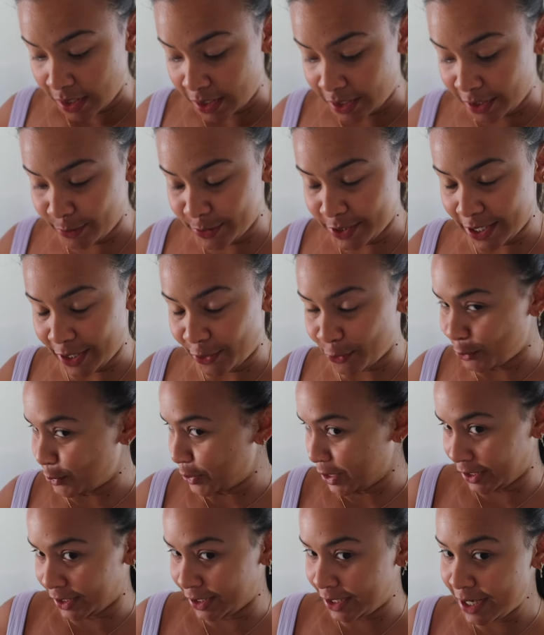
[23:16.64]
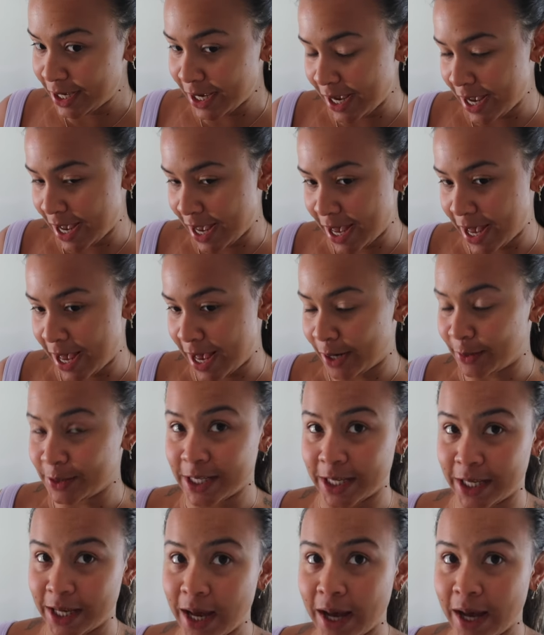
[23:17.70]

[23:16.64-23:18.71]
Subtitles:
And he was like, really? And I was like,